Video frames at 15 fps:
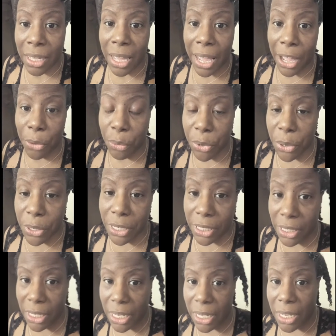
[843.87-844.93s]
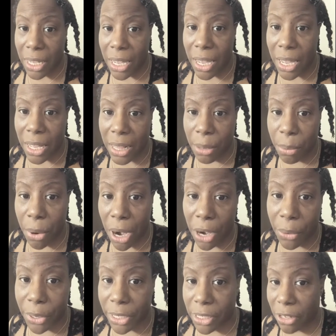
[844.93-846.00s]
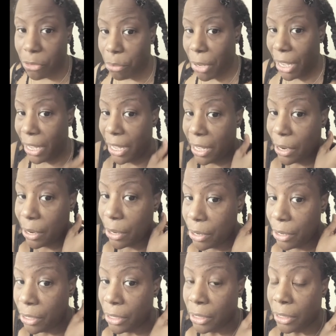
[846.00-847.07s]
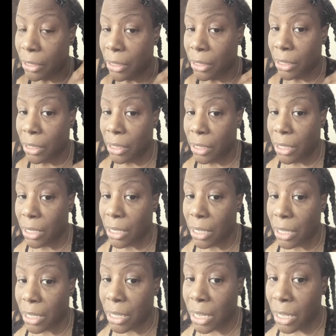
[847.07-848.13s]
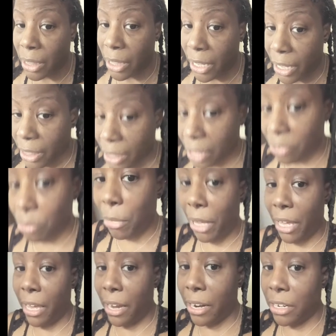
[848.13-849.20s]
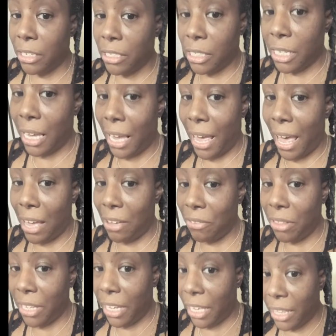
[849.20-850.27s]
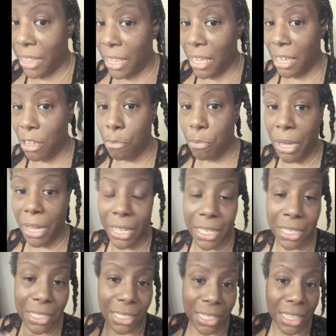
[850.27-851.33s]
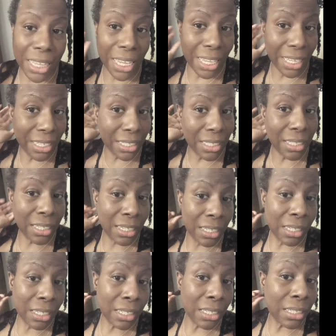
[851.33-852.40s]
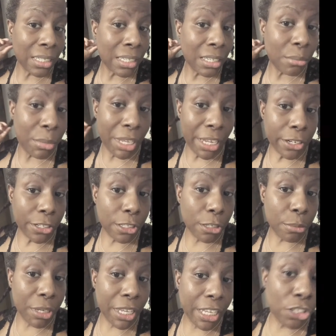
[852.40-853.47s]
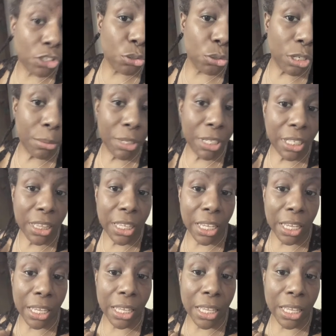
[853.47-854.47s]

and we're going to see the progress of my hair, the length of my hair. See, I have length, but it's thin. My hair used to be extremely thick,